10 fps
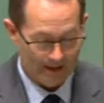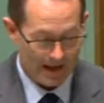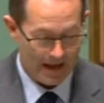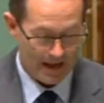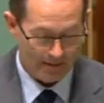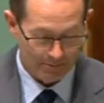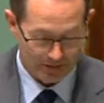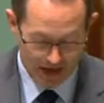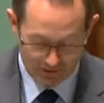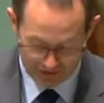
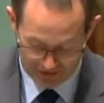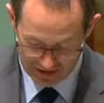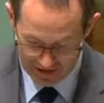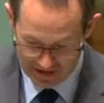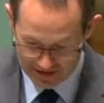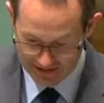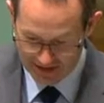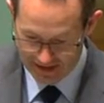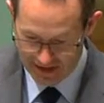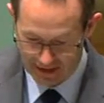TAFE has
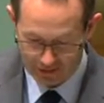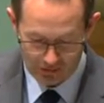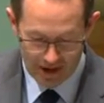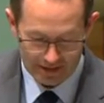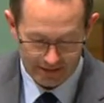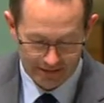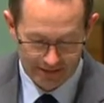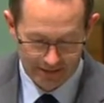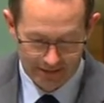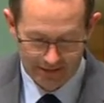a great
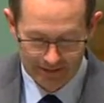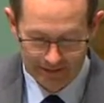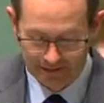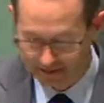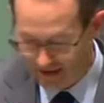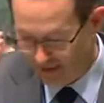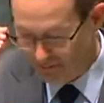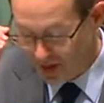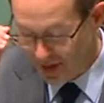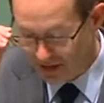
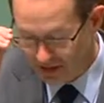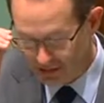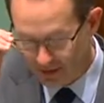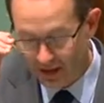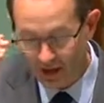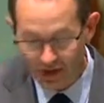meaning to me.